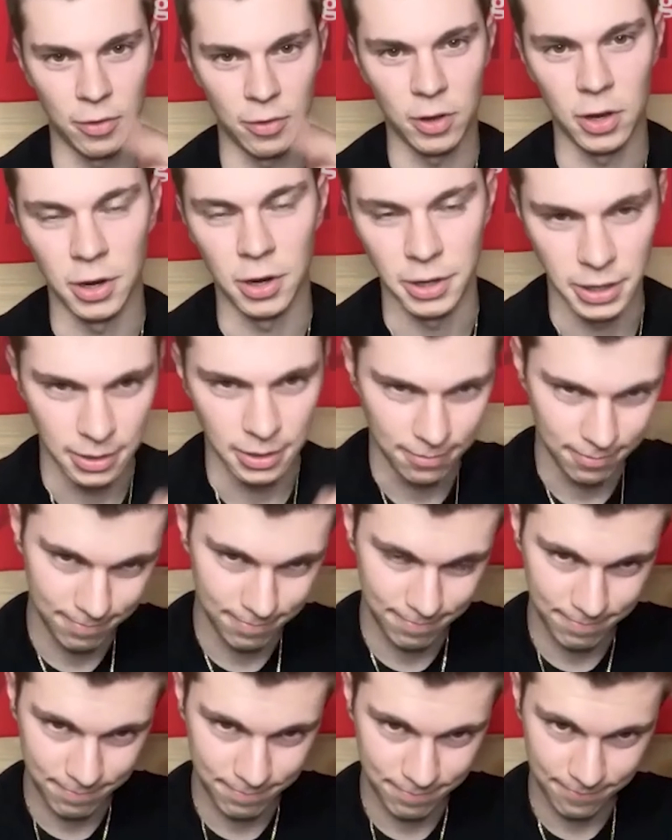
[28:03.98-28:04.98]
Velarde. Okay.
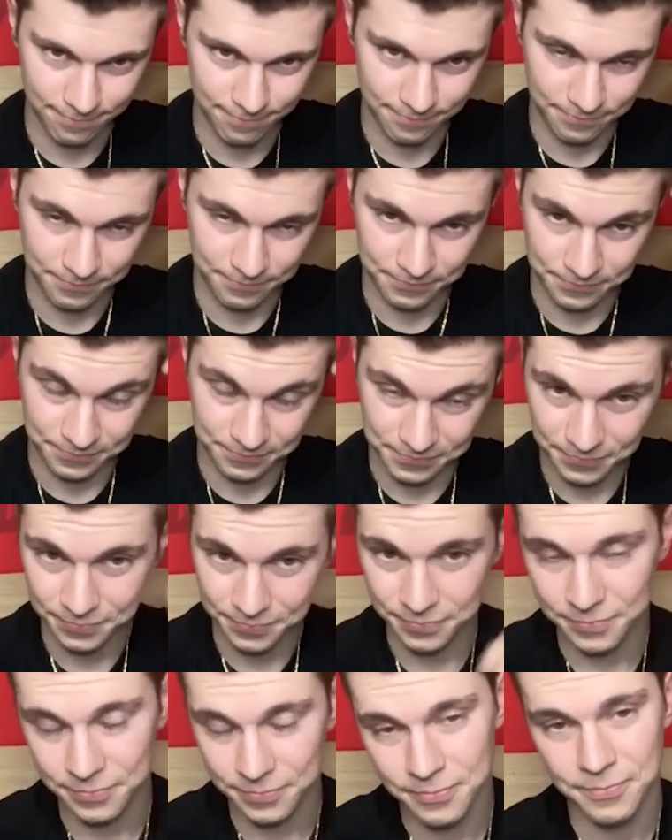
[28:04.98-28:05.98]
Imagine they
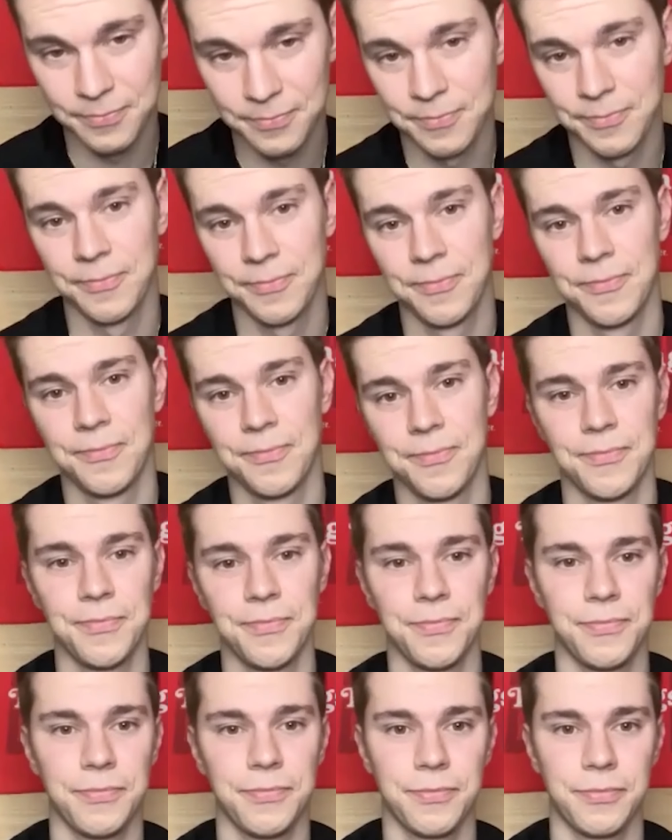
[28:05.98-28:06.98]
still had big buff.
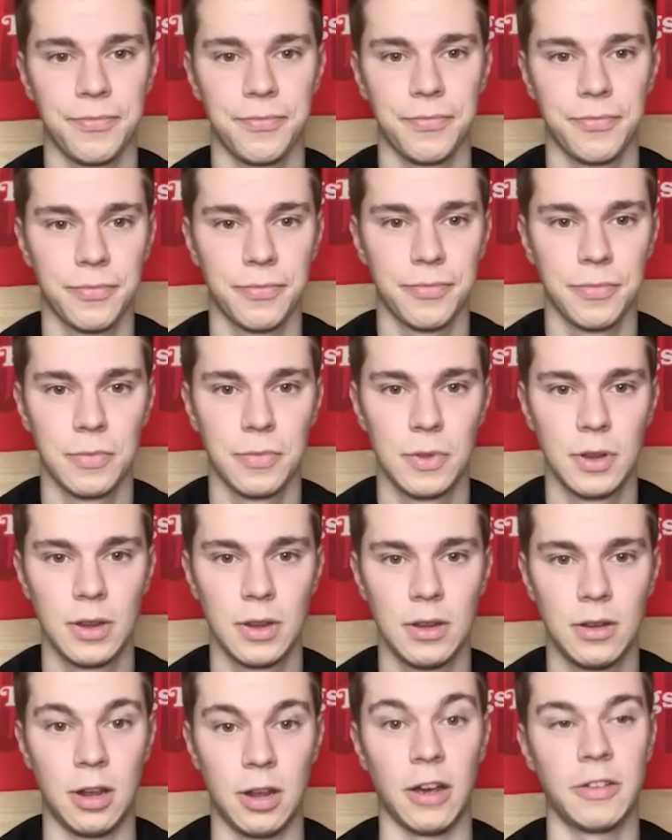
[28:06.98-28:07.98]

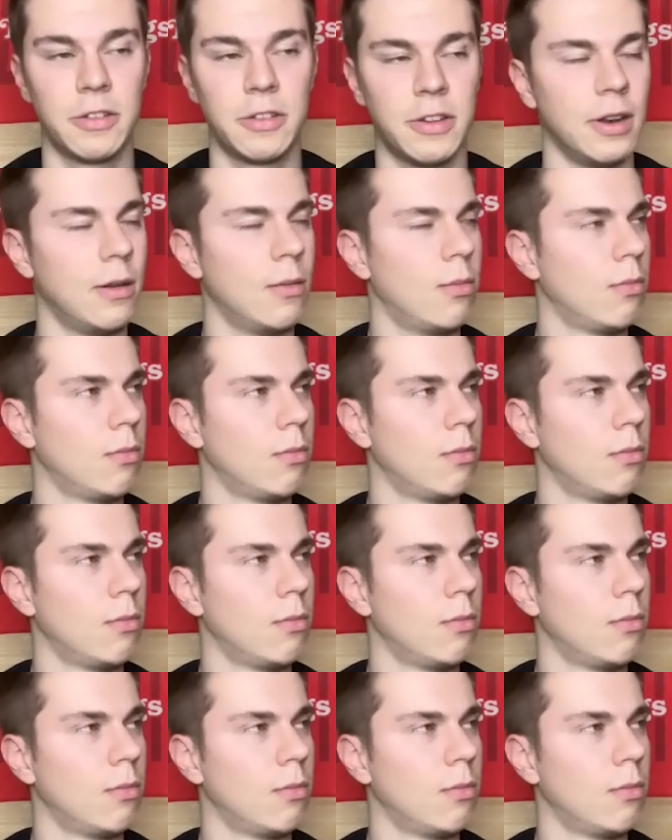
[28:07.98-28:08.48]
Dustin.